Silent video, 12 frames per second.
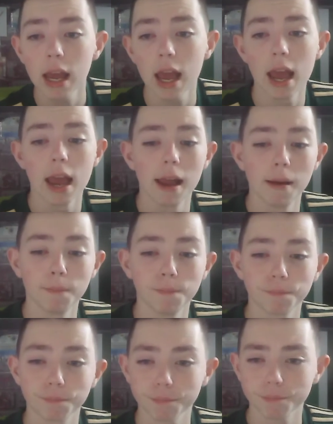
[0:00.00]

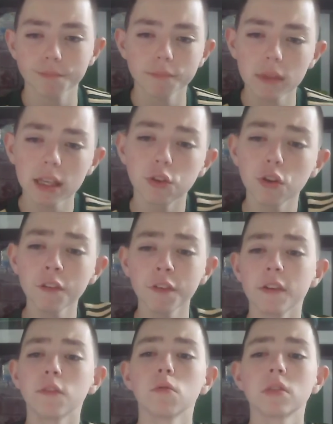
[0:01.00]
The
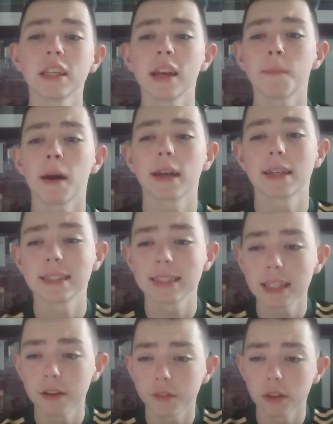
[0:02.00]
25-year-old centre-back has
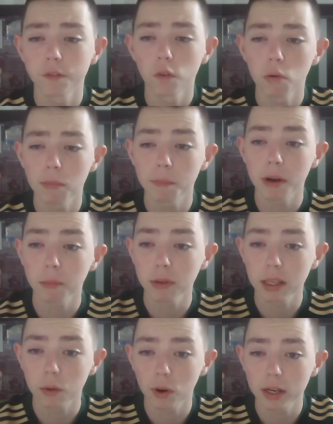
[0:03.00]
signed for the former Premier
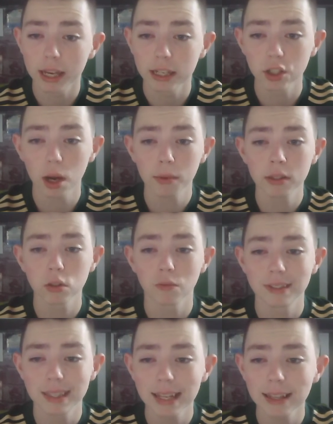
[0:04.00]
League going to Champions
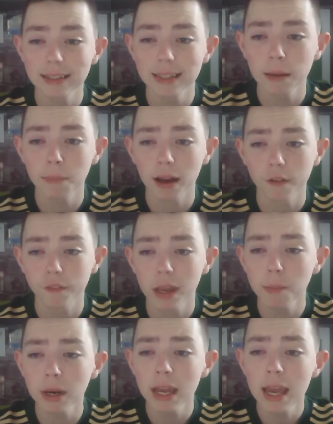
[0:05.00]
on deadline day back in
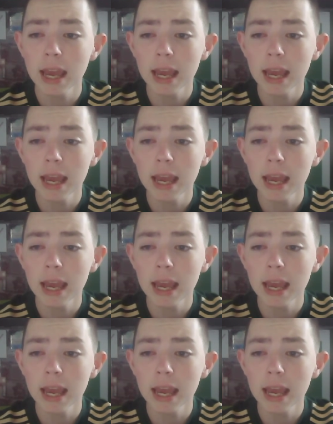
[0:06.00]
February,